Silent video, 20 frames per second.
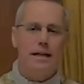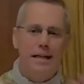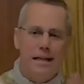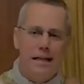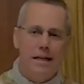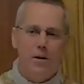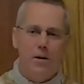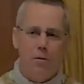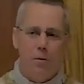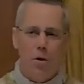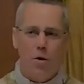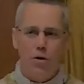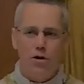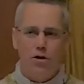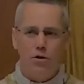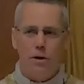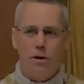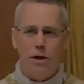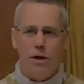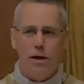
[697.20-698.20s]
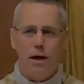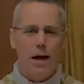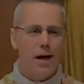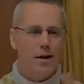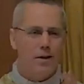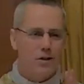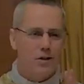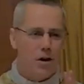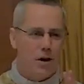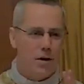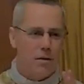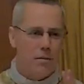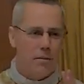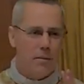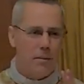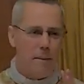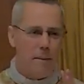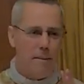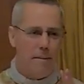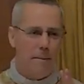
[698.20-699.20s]
get a rosary and start
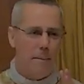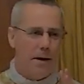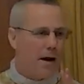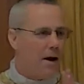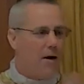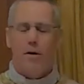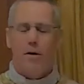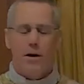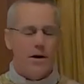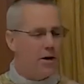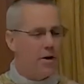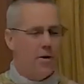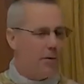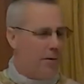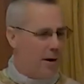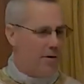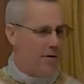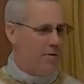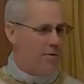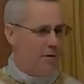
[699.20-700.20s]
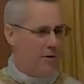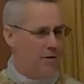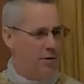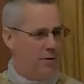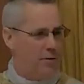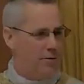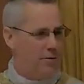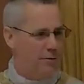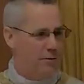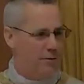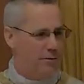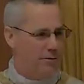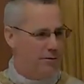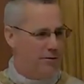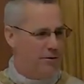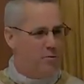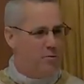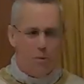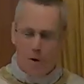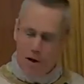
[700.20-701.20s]
carrying it around with you.
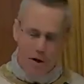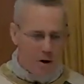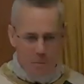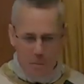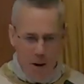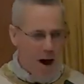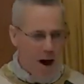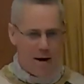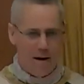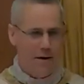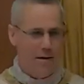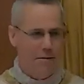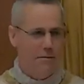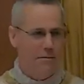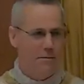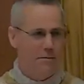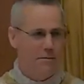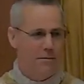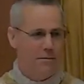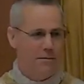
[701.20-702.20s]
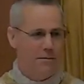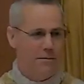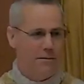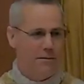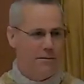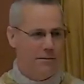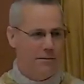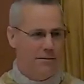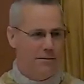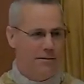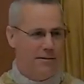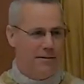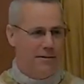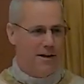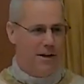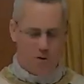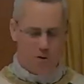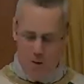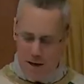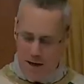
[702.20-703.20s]
Just put it in your pocket.
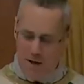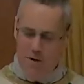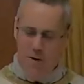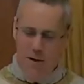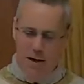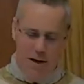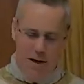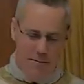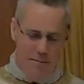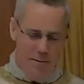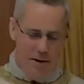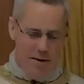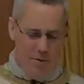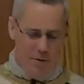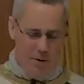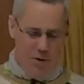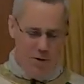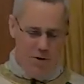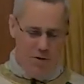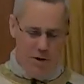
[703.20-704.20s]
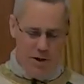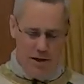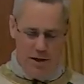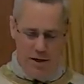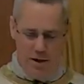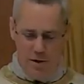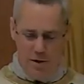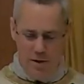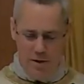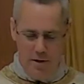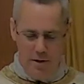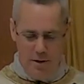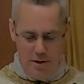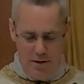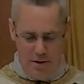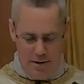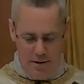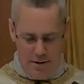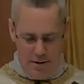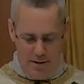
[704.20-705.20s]
That's what I do. I got my rosary here.
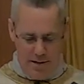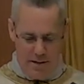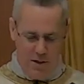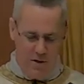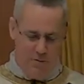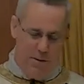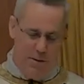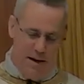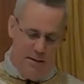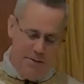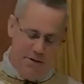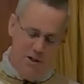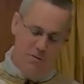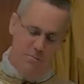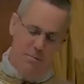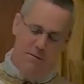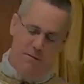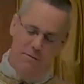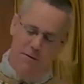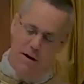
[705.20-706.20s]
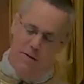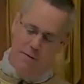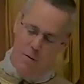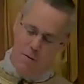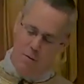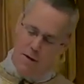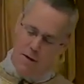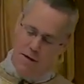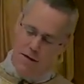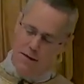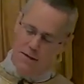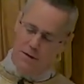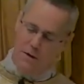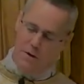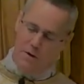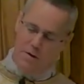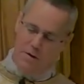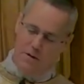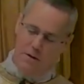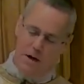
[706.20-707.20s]
This is my favorite one. It's
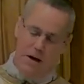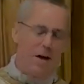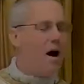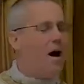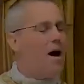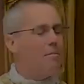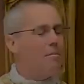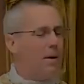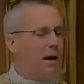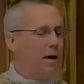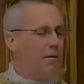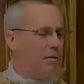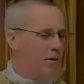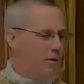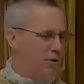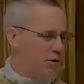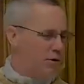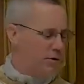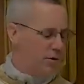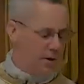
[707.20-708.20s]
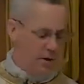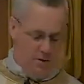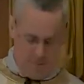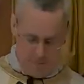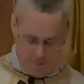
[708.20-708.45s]
called a combat rosary.